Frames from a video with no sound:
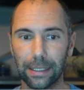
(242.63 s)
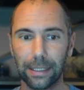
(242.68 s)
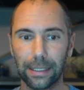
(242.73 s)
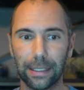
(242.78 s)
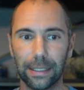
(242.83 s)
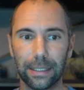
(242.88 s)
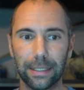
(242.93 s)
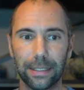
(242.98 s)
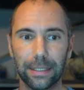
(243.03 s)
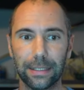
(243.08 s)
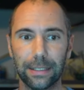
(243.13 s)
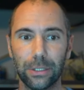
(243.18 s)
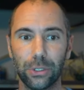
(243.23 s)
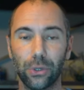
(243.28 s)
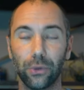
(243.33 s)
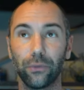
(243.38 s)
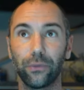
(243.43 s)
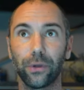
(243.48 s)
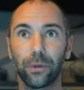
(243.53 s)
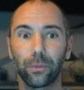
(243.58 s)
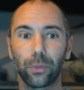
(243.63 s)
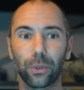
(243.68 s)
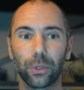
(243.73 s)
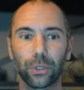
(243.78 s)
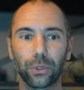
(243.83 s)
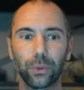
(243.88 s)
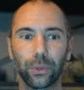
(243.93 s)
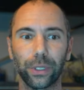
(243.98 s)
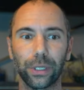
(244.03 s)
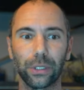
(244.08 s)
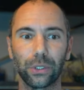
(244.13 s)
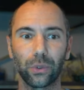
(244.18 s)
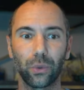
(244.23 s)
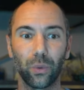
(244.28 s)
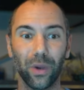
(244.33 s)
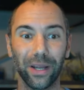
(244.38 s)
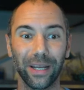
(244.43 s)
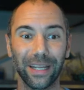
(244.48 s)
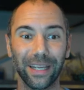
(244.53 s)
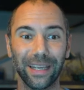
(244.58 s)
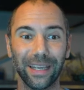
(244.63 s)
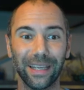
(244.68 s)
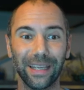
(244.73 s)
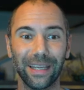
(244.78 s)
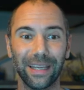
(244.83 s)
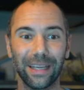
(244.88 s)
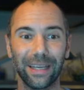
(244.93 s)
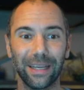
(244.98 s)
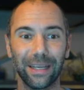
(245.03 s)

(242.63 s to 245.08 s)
is November 2020,